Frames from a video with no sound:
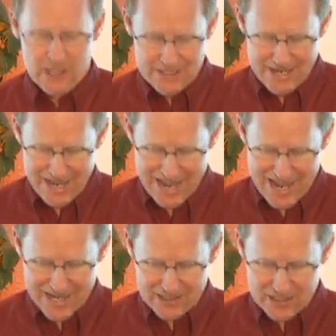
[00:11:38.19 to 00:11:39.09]
to
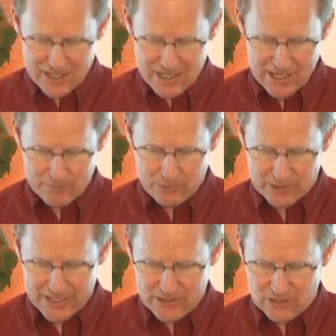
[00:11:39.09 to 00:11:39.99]
act in
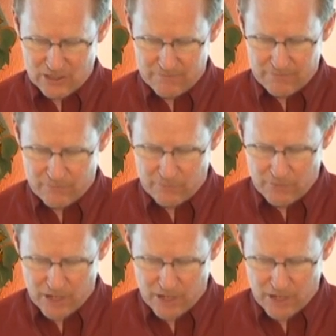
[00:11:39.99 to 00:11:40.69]
place of,